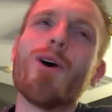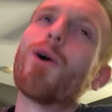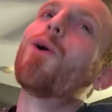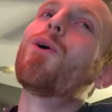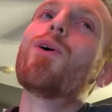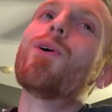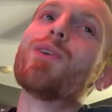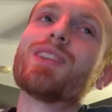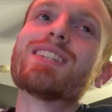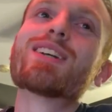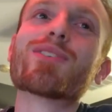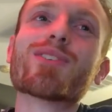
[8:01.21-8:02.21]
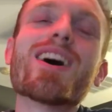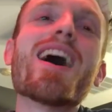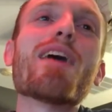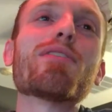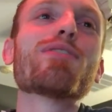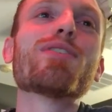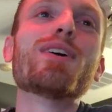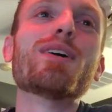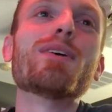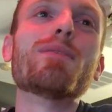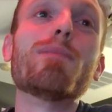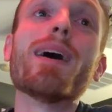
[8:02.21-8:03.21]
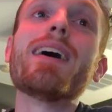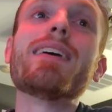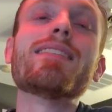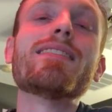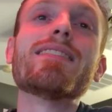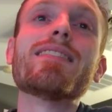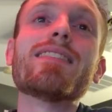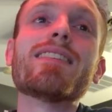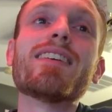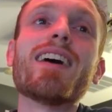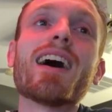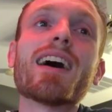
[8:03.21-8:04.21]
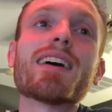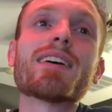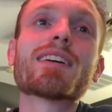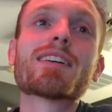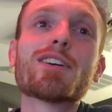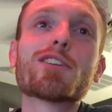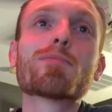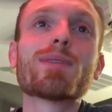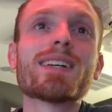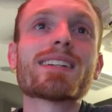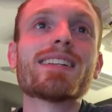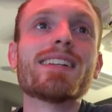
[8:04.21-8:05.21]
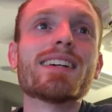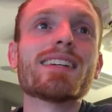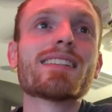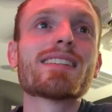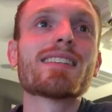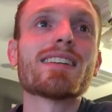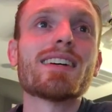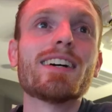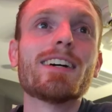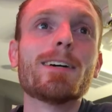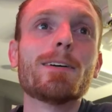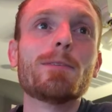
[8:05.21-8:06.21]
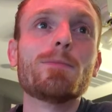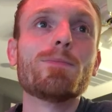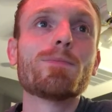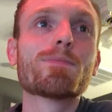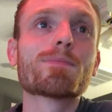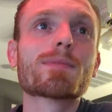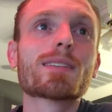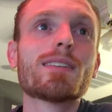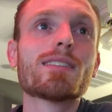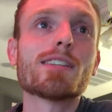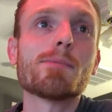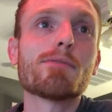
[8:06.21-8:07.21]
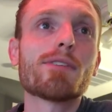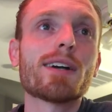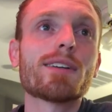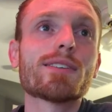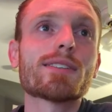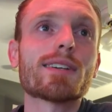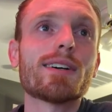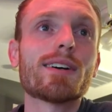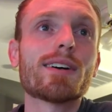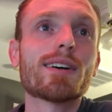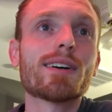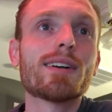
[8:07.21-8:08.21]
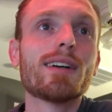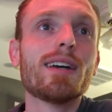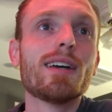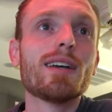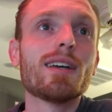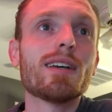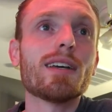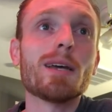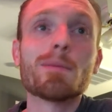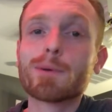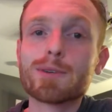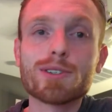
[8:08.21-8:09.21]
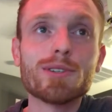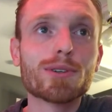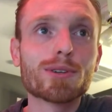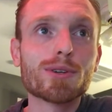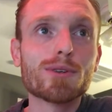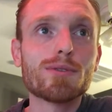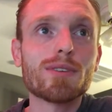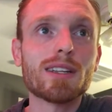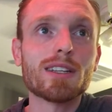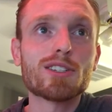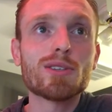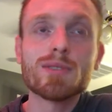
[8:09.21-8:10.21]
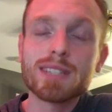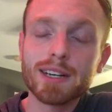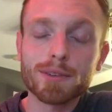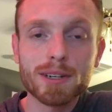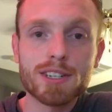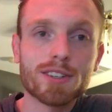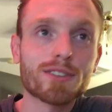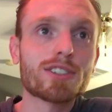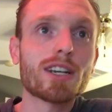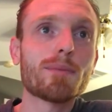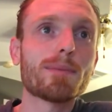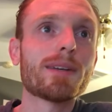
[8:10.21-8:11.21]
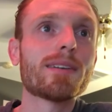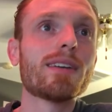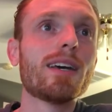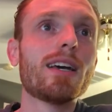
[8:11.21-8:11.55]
Oh, these are rough, but I could have predicted this. Semifinals are Emperor's New Groove and the Toontown Regional Champion,